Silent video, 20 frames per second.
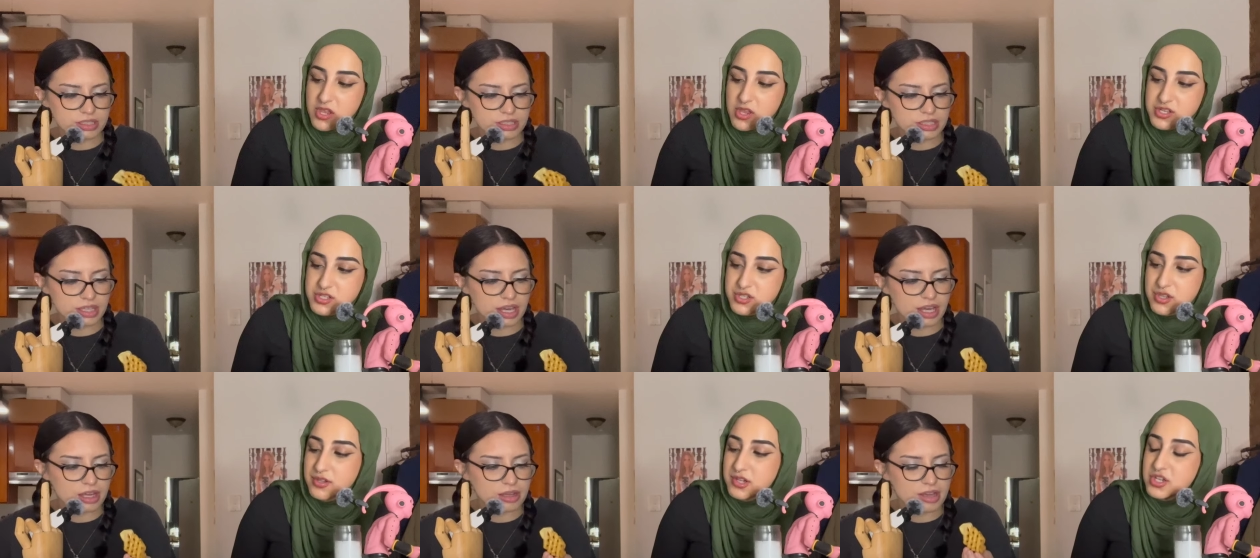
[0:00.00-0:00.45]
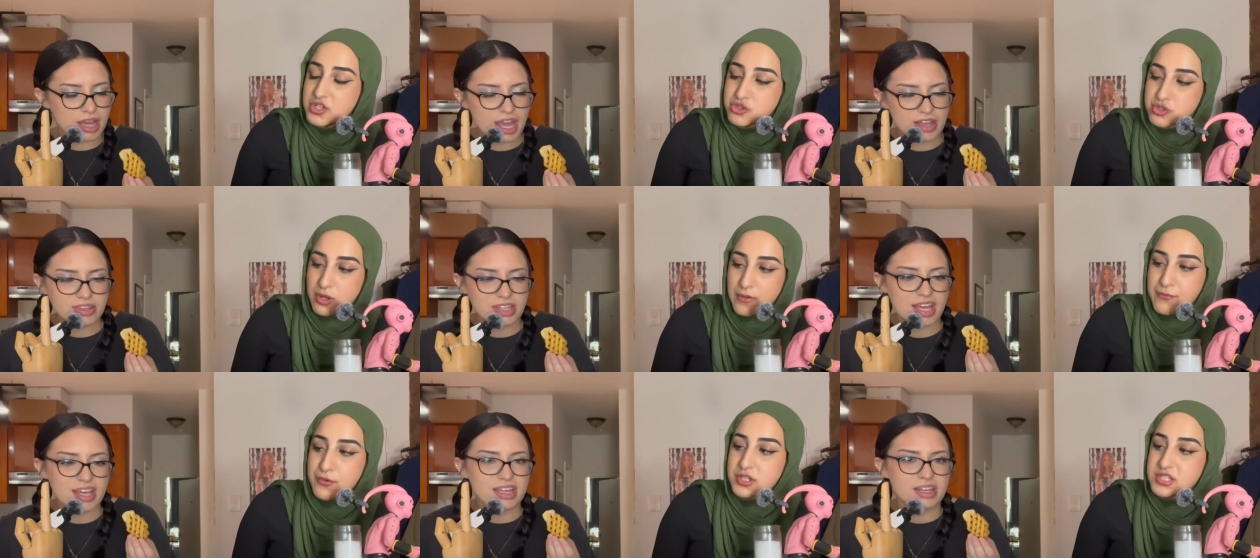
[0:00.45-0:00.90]
Speaker 1: into it
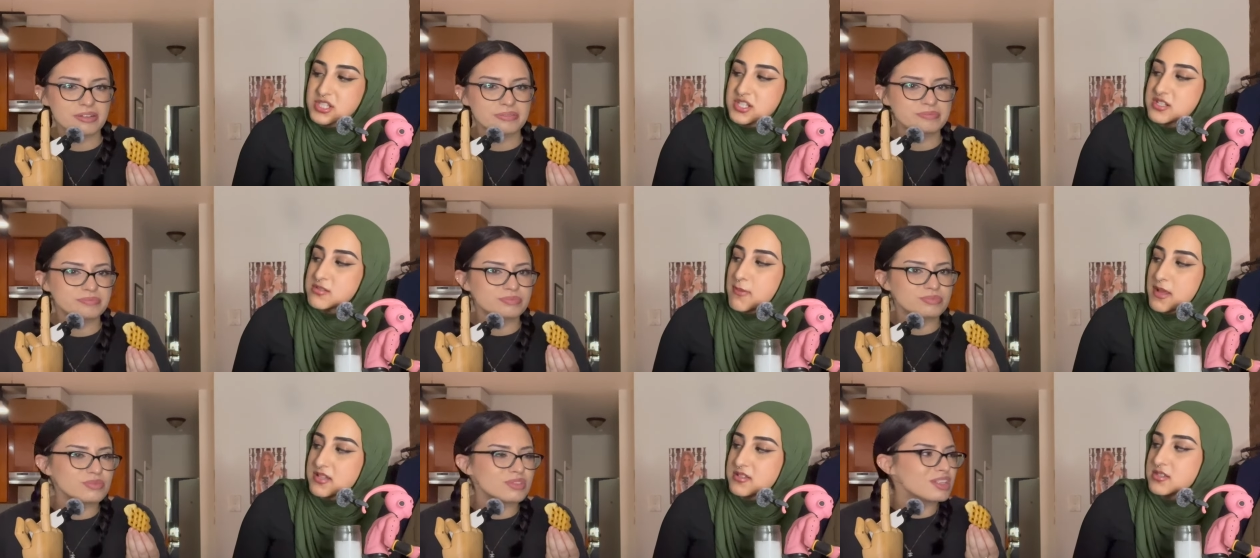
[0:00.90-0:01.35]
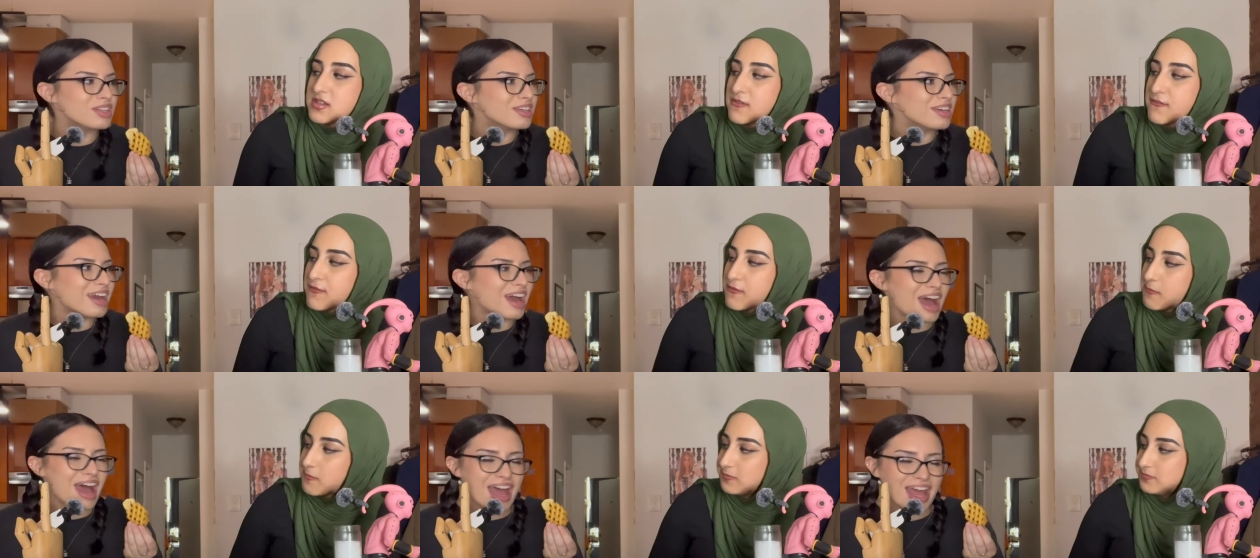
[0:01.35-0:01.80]
because truffle is
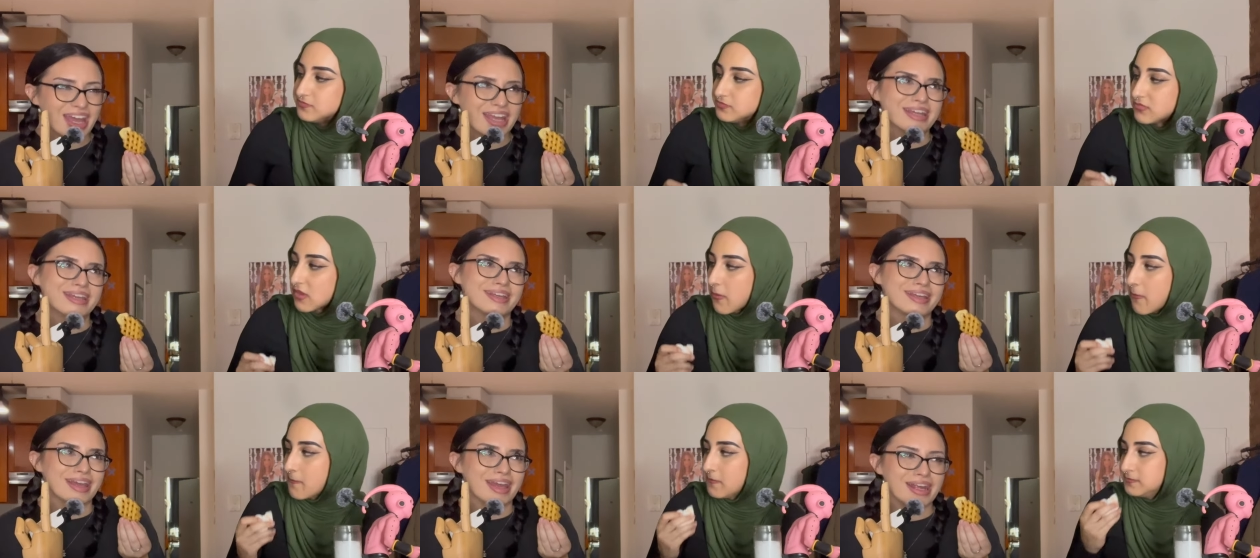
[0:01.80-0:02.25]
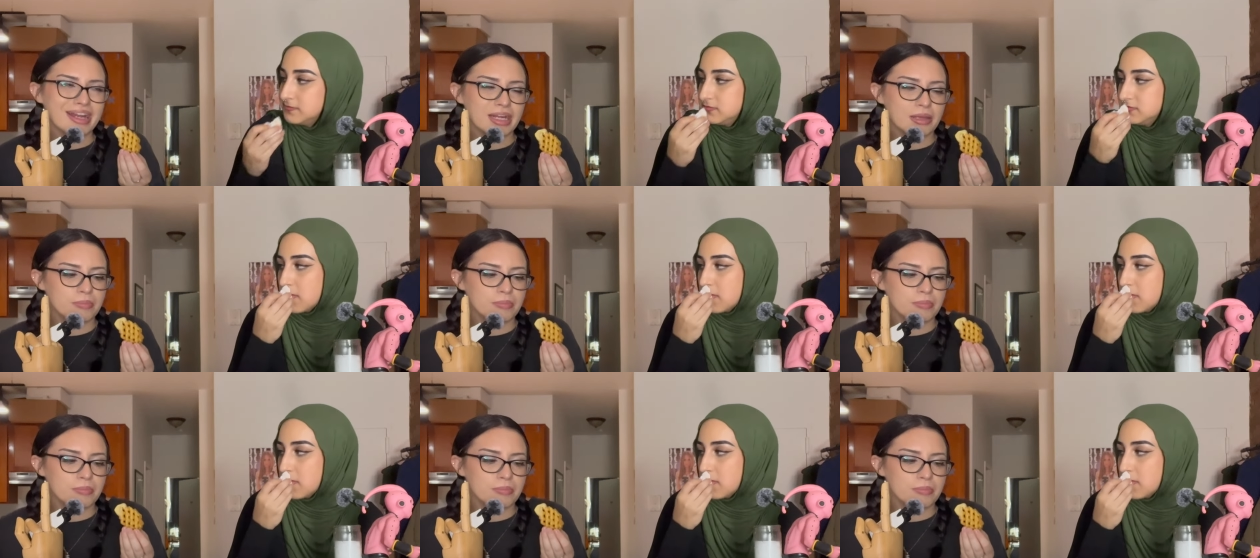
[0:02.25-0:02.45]
expensive. I get